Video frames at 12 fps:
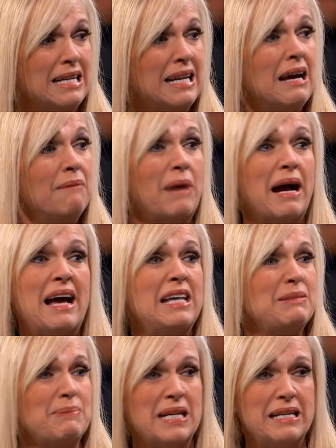like a grown
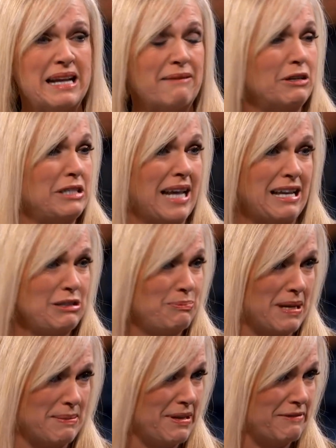woman.
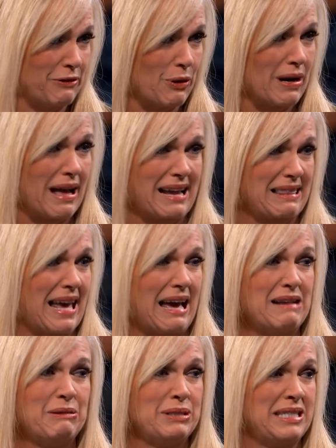Looks like the
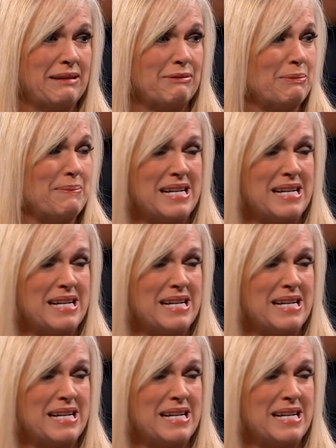video did put the